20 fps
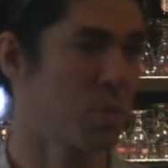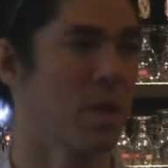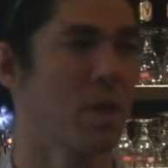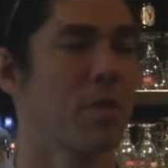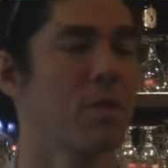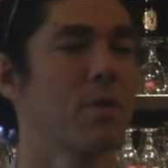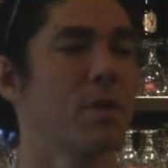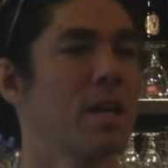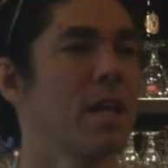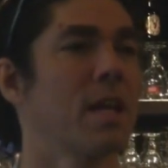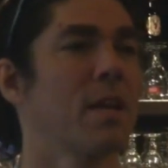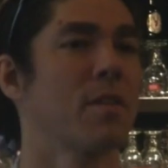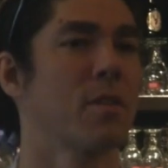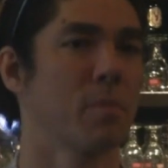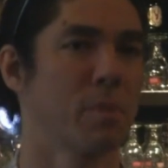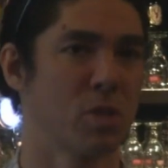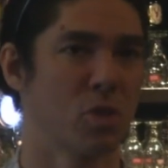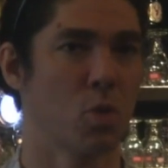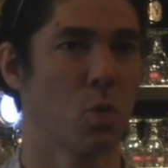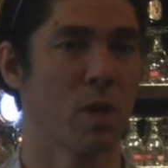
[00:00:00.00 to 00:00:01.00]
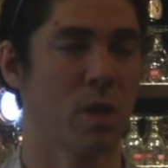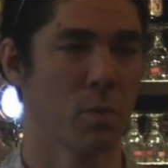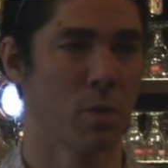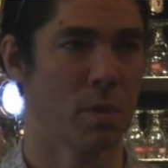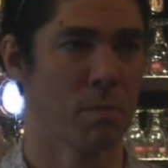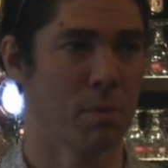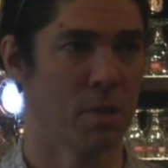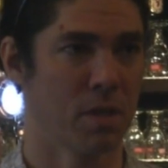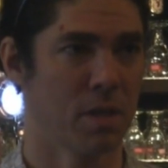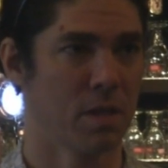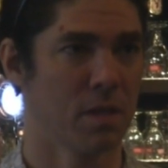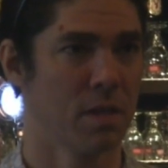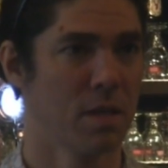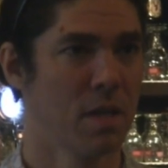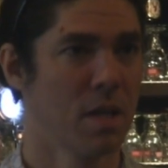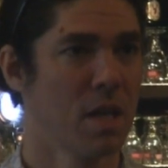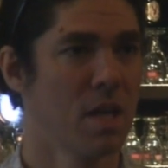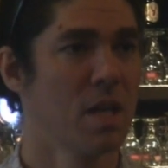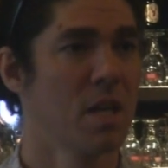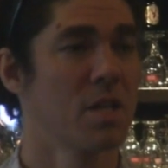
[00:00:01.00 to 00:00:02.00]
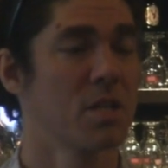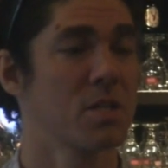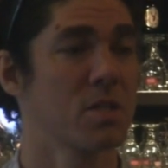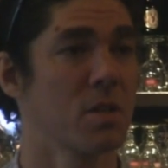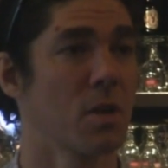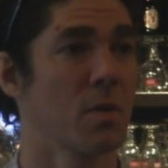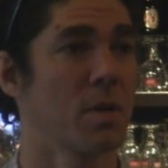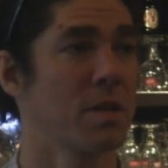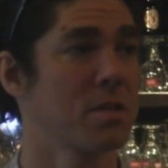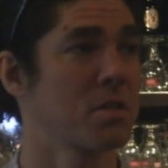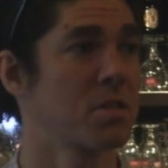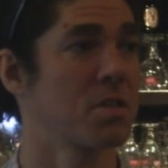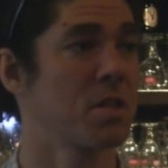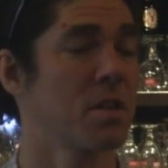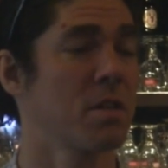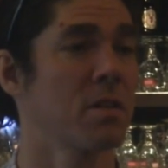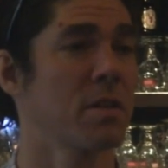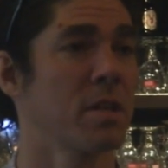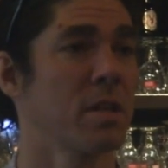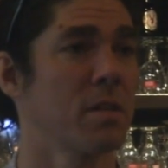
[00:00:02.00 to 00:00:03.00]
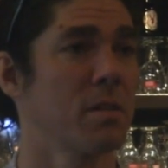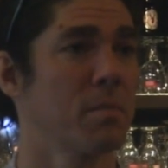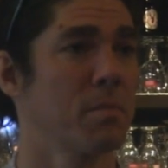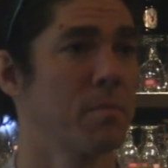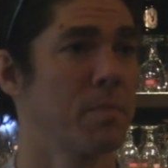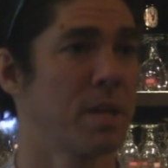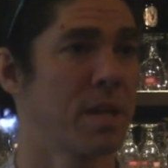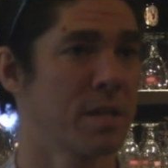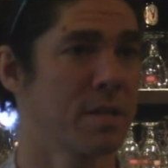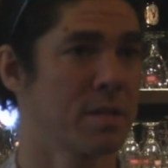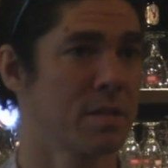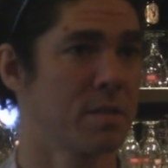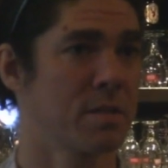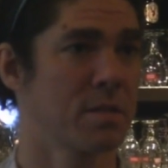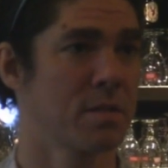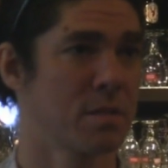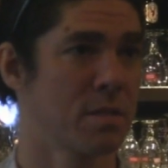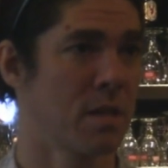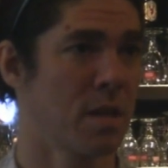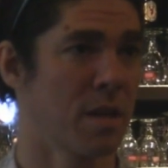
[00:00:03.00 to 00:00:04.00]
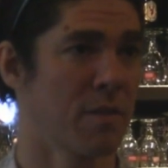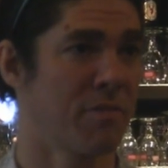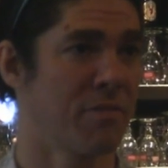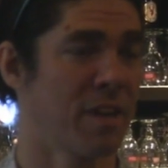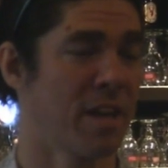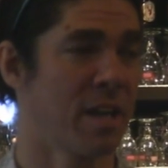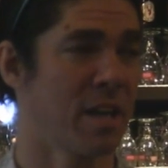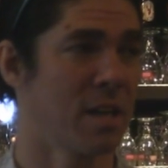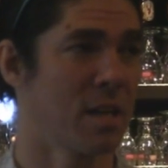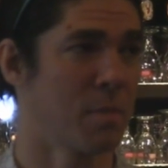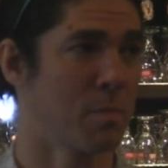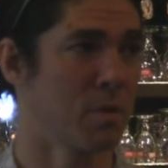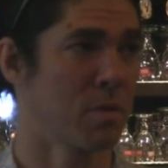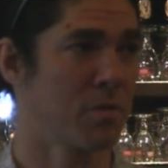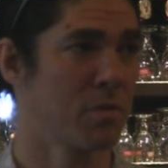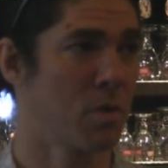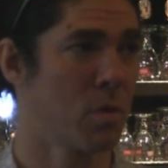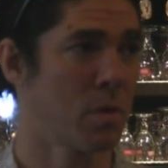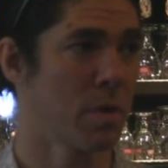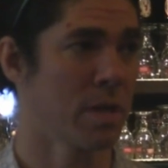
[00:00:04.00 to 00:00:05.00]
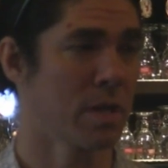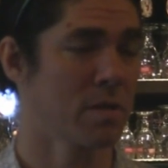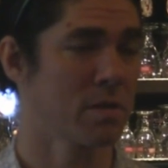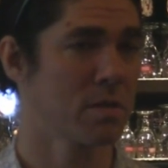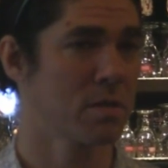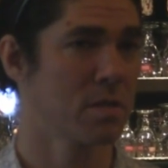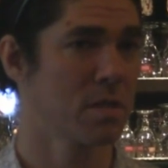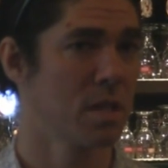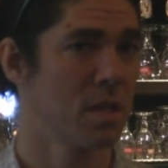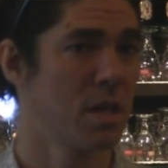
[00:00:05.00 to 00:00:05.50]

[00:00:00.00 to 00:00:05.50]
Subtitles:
2038, there'll be 21 million. So necessarily, because it's got a finite number of coins,